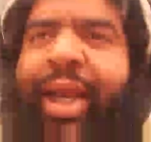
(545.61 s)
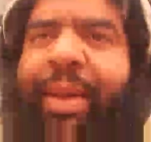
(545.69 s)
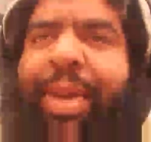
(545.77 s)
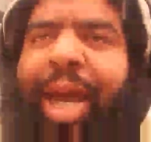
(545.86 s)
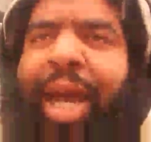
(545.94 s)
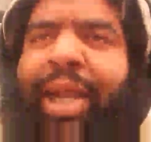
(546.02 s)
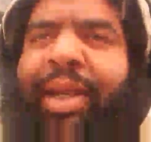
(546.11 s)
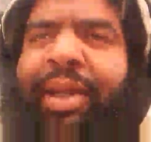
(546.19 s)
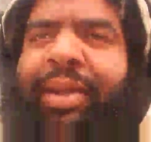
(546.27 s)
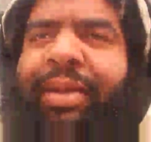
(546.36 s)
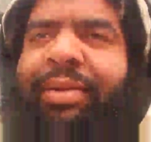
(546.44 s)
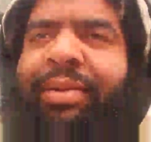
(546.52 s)
that I'm not,
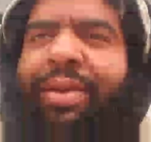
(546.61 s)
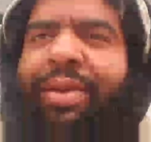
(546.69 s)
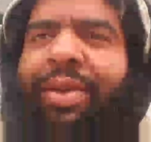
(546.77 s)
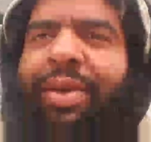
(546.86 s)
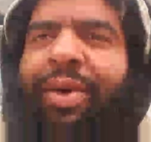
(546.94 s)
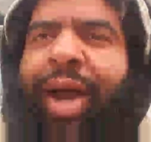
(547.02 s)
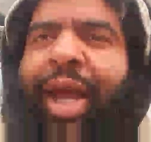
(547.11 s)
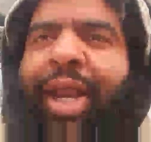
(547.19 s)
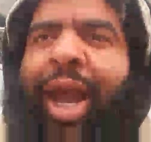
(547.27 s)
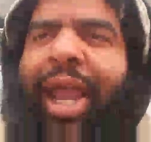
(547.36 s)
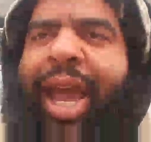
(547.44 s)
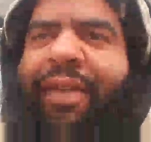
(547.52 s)

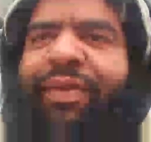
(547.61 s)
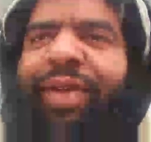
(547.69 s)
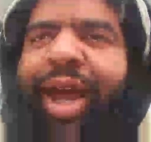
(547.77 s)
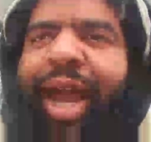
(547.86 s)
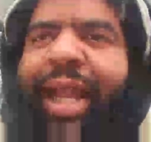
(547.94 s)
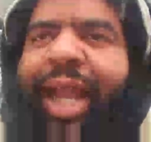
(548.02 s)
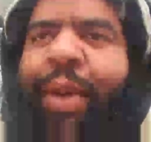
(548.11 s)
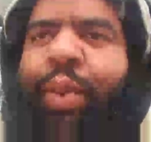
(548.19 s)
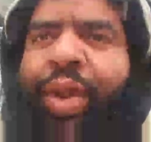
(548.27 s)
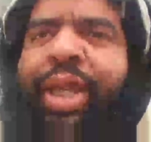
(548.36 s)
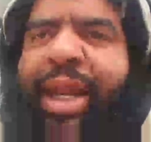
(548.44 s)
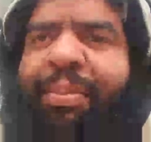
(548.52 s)
I
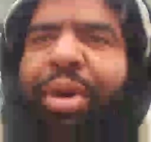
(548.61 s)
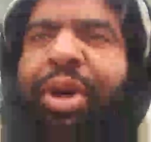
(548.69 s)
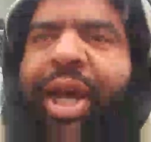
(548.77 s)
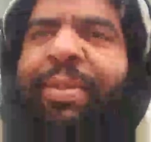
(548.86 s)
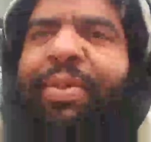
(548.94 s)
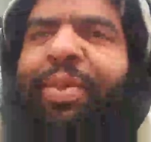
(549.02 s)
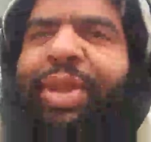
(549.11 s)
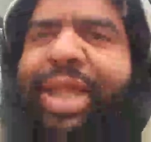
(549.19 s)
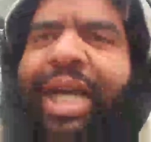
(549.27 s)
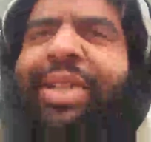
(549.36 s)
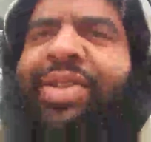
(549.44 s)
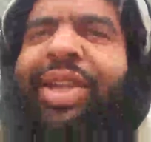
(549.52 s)
will not put up with
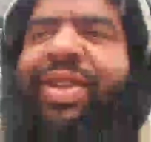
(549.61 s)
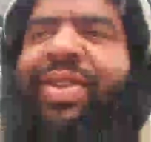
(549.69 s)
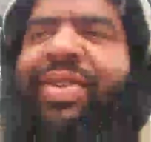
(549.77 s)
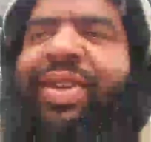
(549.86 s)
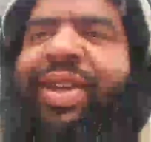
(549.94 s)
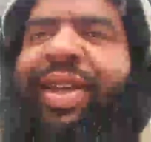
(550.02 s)
nonsense.